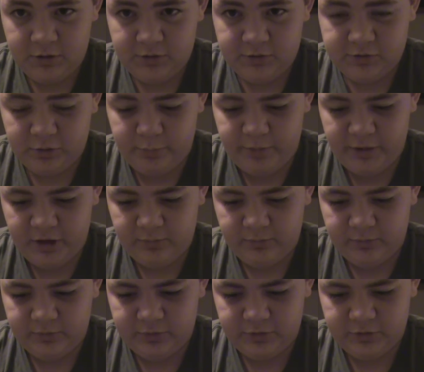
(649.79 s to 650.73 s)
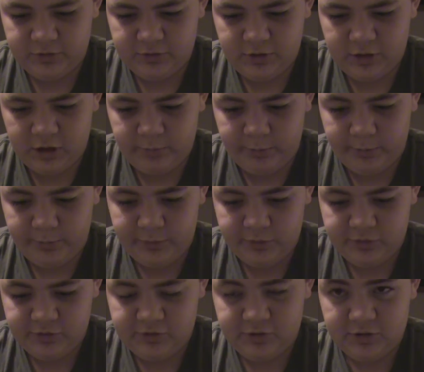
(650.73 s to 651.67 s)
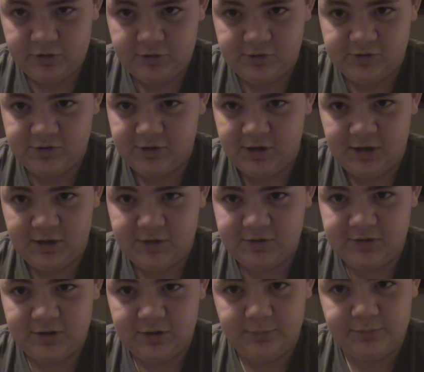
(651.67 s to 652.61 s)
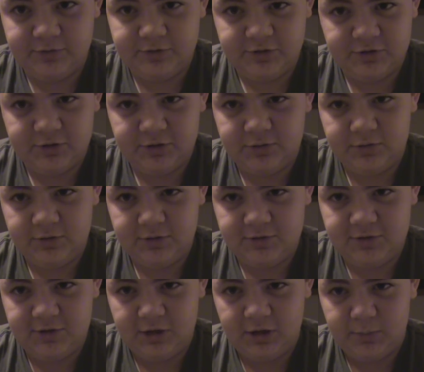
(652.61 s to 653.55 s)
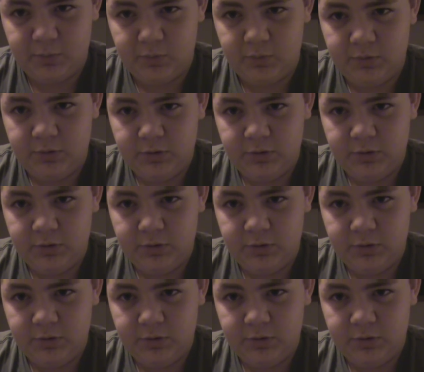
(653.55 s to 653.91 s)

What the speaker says: That's how bad the hop up is. It does not stay in position. It's terrible.